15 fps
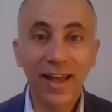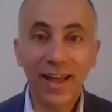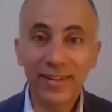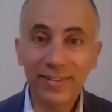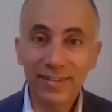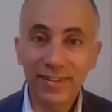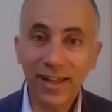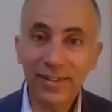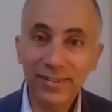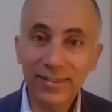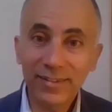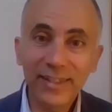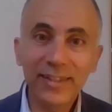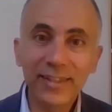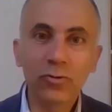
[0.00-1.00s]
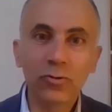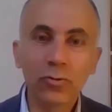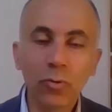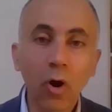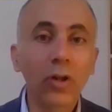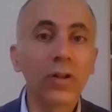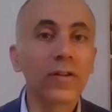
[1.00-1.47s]
and, and eager
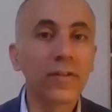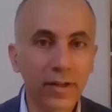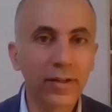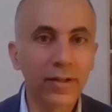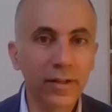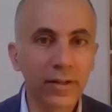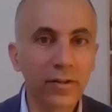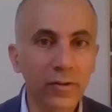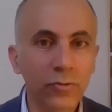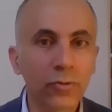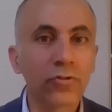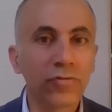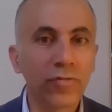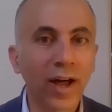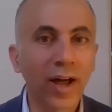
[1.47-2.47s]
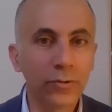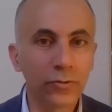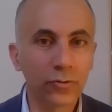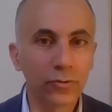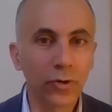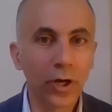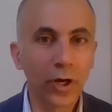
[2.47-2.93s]
to hold uh, those
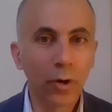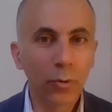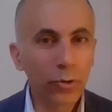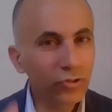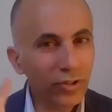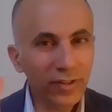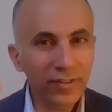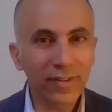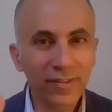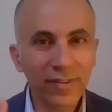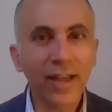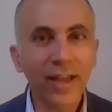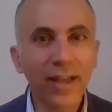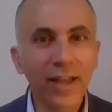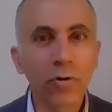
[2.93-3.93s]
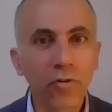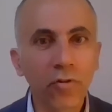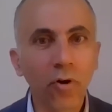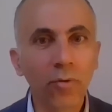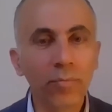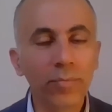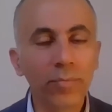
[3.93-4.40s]
values too, which is a sign
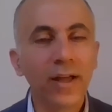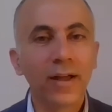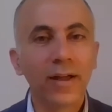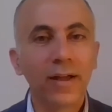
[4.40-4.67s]
of hope,